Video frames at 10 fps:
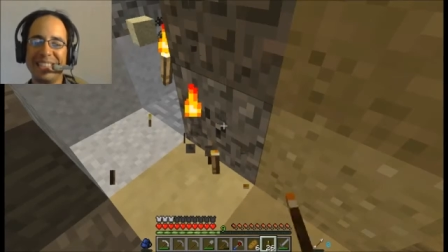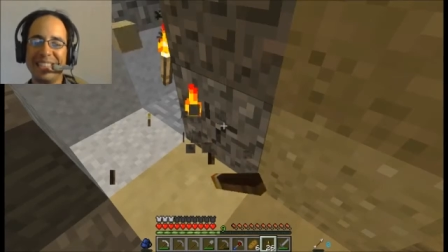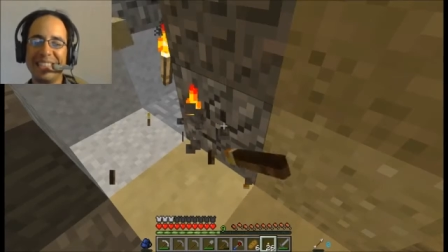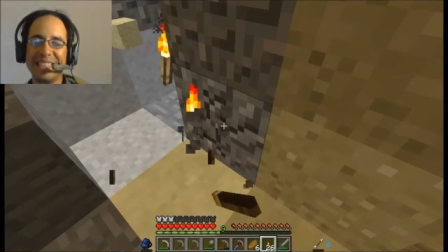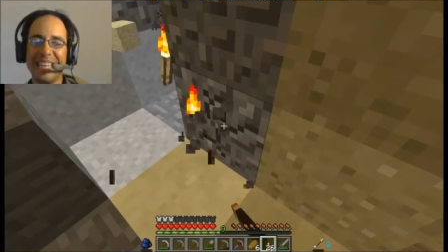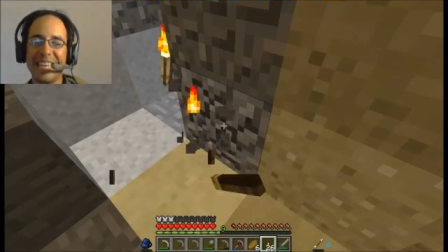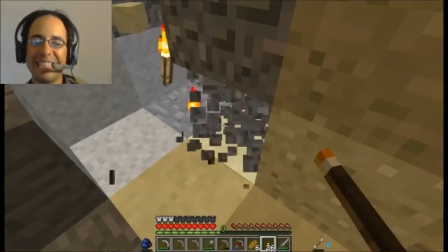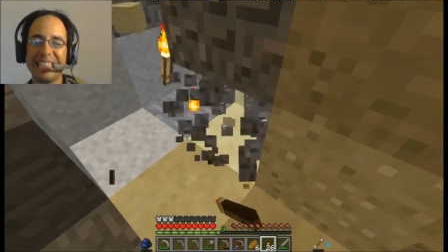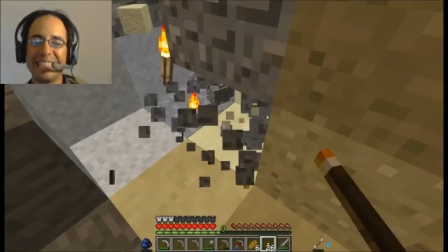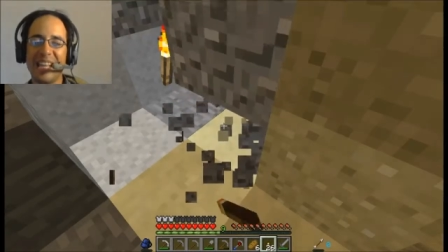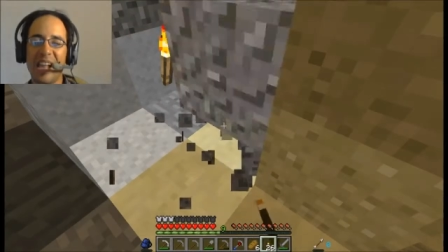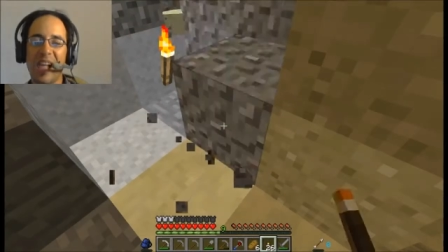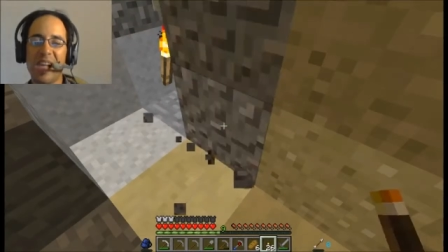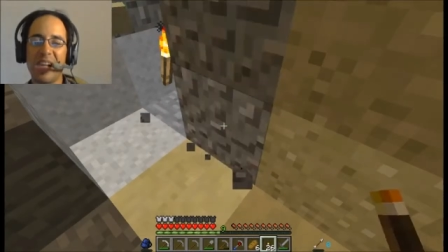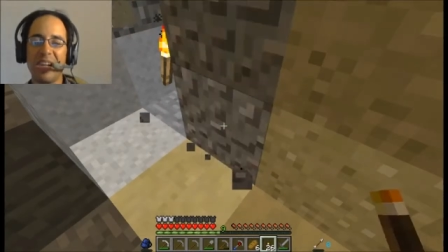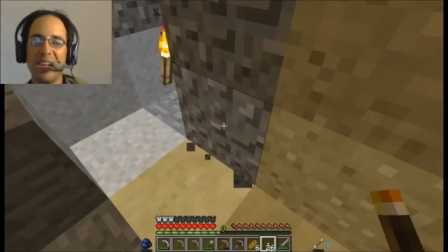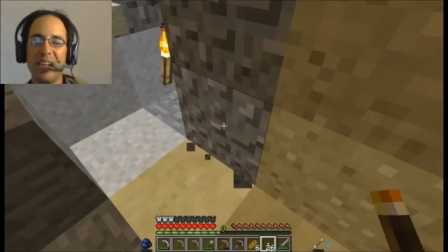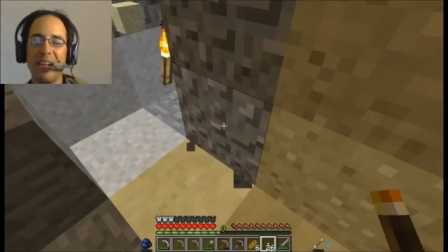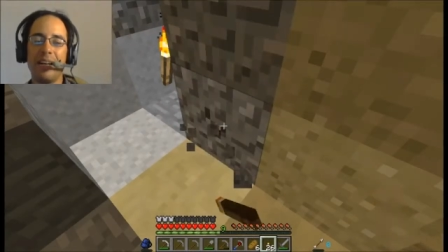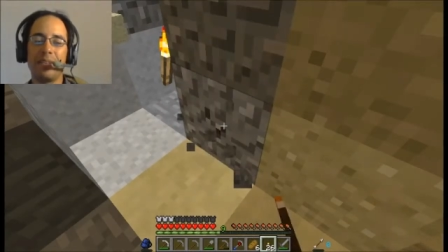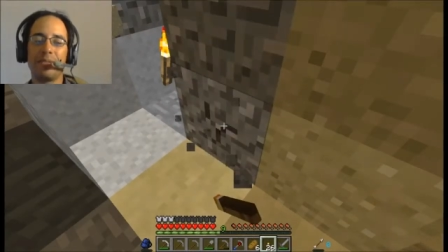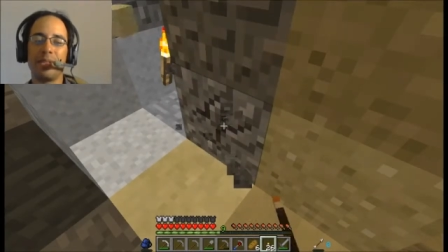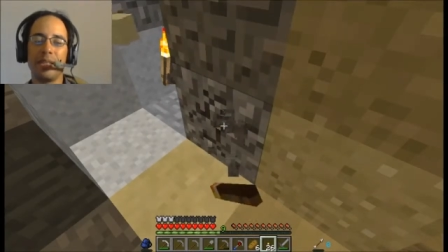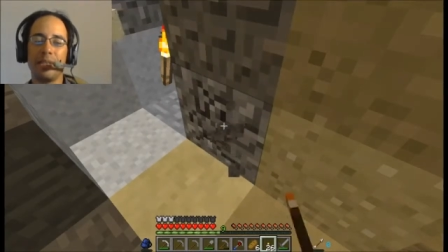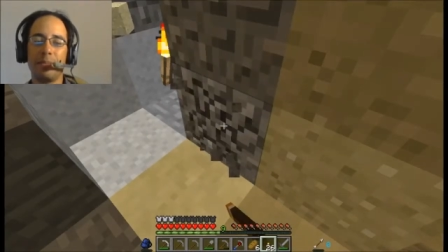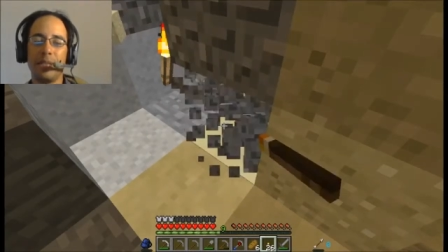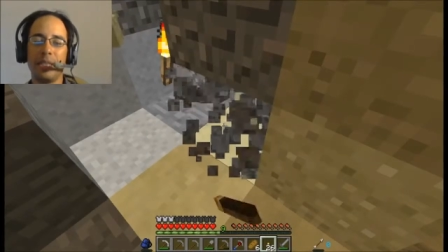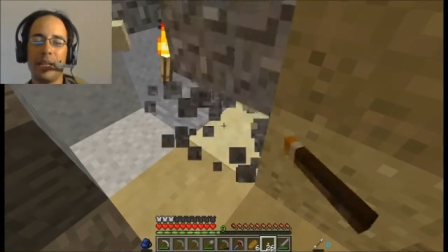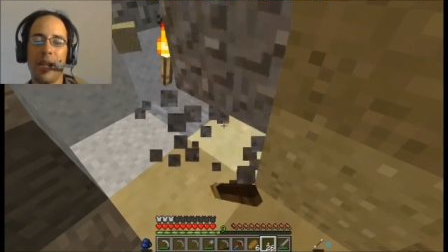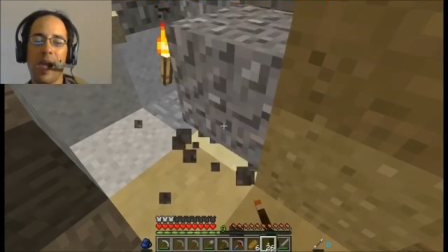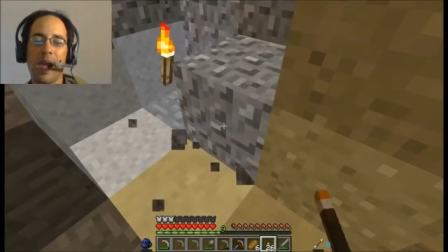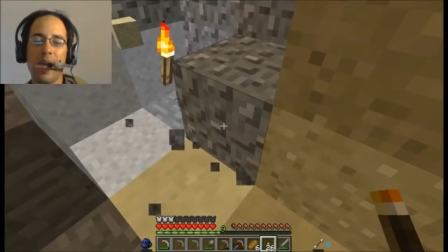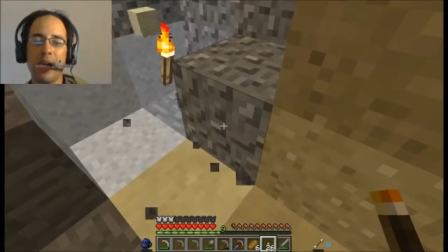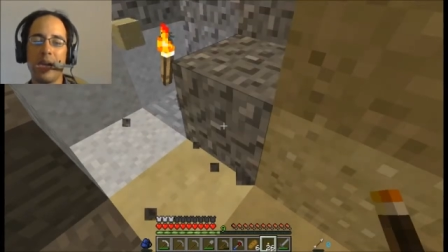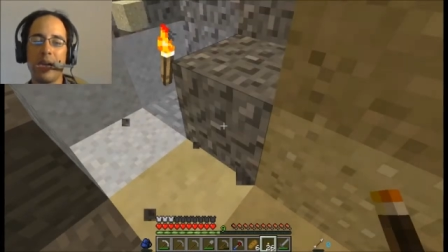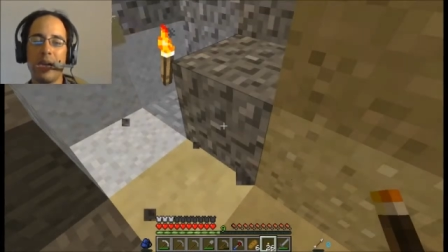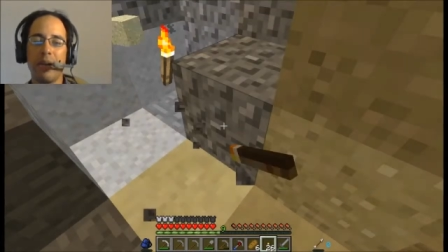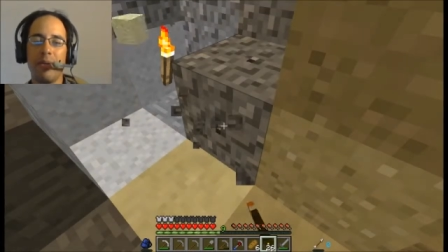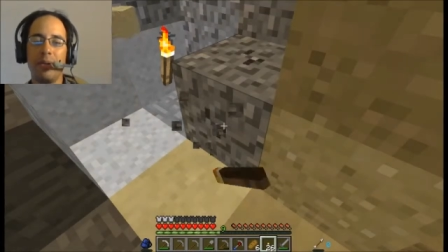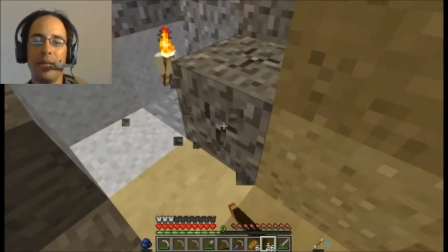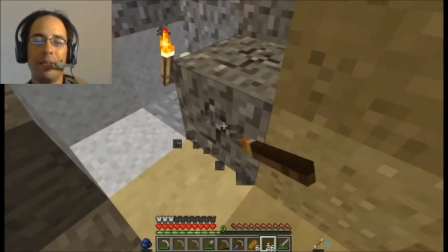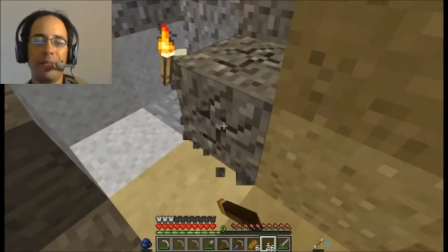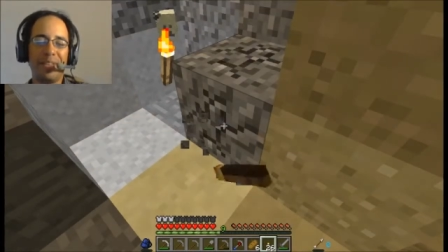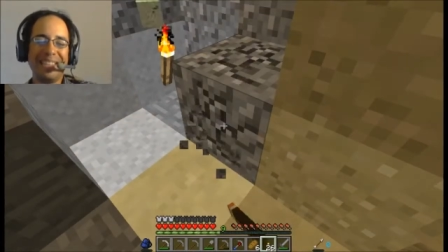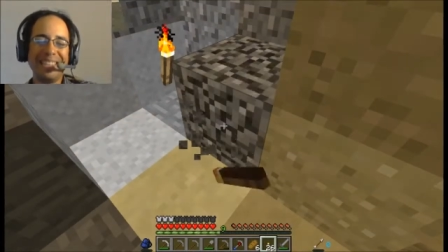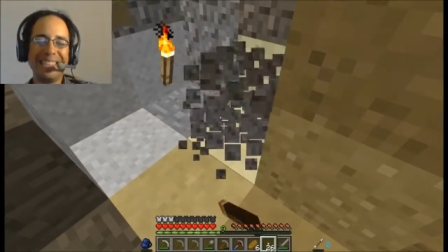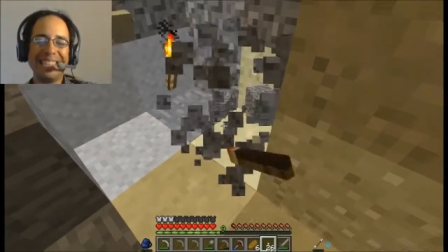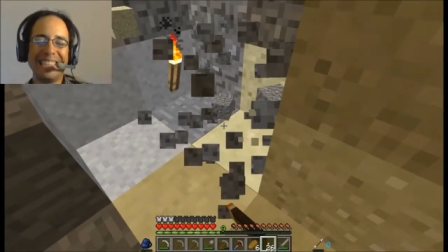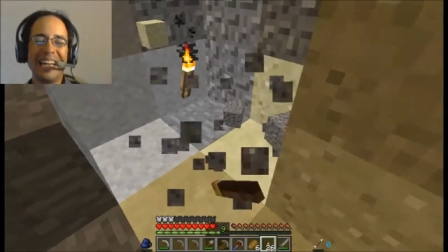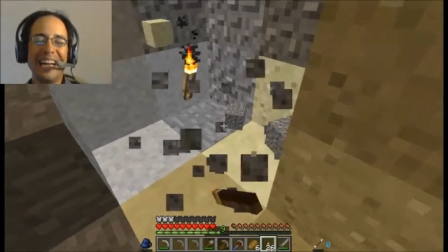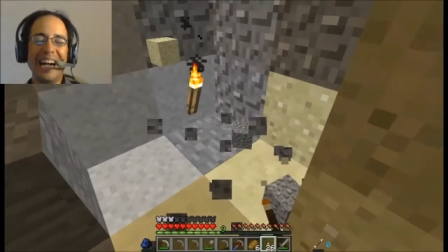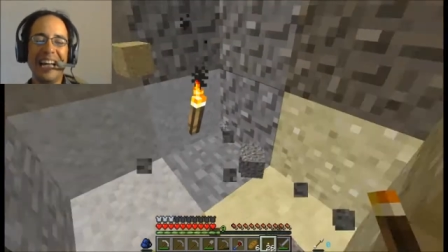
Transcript: to get it... Oh, for the love of Pete whatever.